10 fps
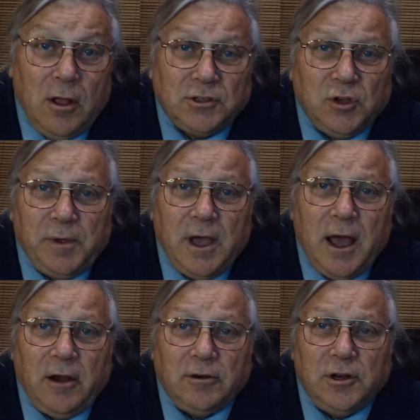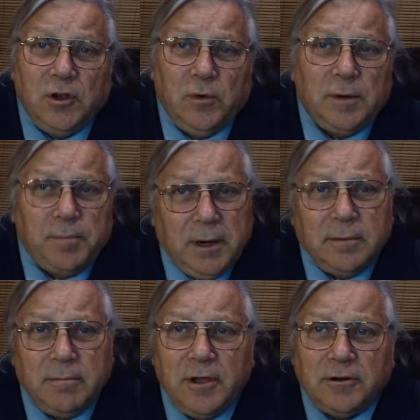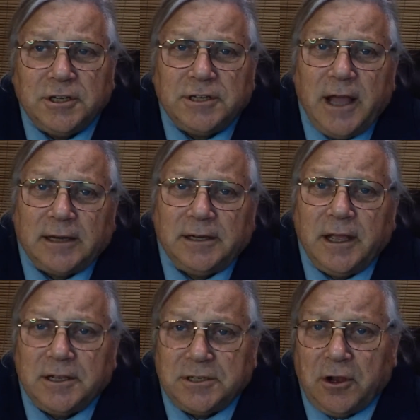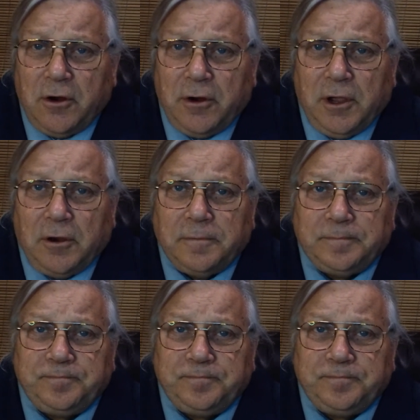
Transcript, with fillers: also be hired to do it, but they're just acting as a courier.